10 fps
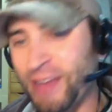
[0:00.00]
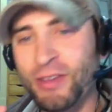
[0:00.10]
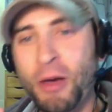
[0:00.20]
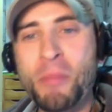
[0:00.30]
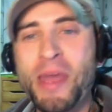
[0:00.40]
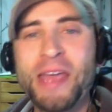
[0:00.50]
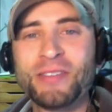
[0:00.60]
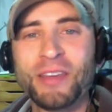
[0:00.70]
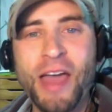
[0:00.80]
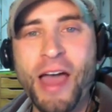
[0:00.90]

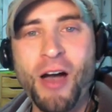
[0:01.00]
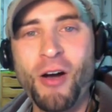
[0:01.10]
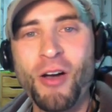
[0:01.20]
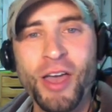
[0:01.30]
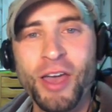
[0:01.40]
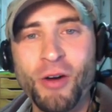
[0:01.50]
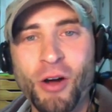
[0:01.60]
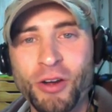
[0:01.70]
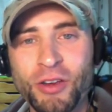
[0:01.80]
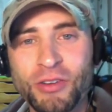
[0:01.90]
amazing how an
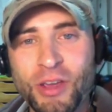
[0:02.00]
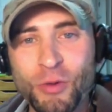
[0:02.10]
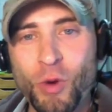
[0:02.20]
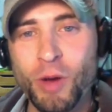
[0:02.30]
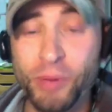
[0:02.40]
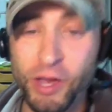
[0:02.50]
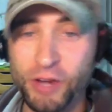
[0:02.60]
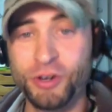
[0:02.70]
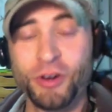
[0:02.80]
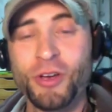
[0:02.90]
artist in one
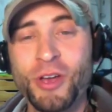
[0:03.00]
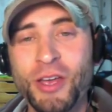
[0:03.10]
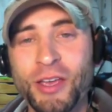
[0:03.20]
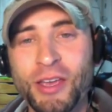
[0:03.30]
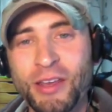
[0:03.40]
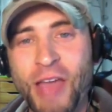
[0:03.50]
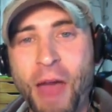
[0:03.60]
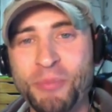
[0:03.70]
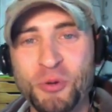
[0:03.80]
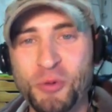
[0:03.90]
picture can
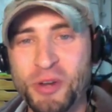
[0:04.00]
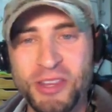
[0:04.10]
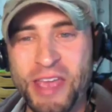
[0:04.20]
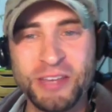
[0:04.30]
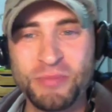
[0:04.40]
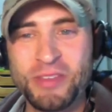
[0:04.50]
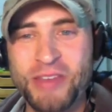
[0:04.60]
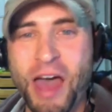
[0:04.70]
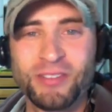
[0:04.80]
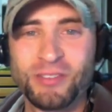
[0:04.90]
capture what it takes me
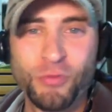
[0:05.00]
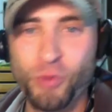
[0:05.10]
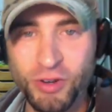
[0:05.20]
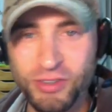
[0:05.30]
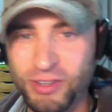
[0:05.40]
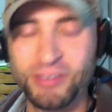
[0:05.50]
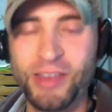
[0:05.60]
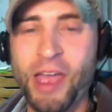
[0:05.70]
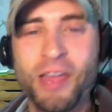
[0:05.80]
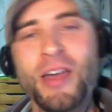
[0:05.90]
thousands of words to
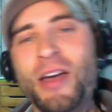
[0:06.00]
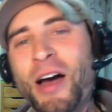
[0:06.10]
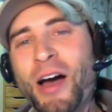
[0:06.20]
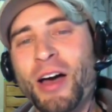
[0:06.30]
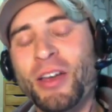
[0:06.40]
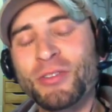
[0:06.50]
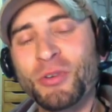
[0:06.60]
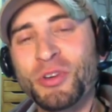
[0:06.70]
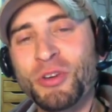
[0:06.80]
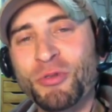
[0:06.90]
say. So
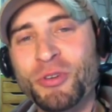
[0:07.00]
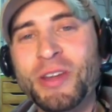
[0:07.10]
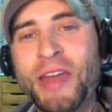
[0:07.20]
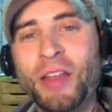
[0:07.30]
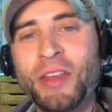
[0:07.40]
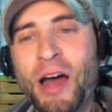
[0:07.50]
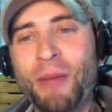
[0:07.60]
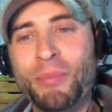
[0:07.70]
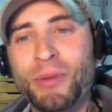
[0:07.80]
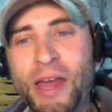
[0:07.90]
she really nailed it. I'm
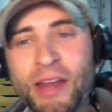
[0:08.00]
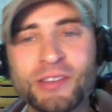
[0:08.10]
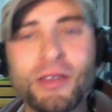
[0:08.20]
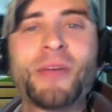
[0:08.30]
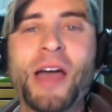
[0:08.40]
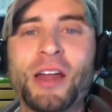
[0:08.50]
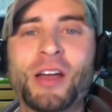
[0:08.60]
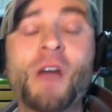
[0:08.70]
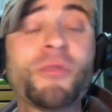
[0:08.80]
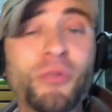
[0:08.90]
planning some kind of
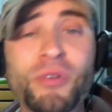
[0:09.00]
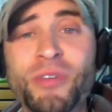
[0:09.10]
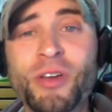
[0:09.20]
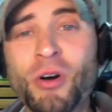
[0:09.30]
cover reveal.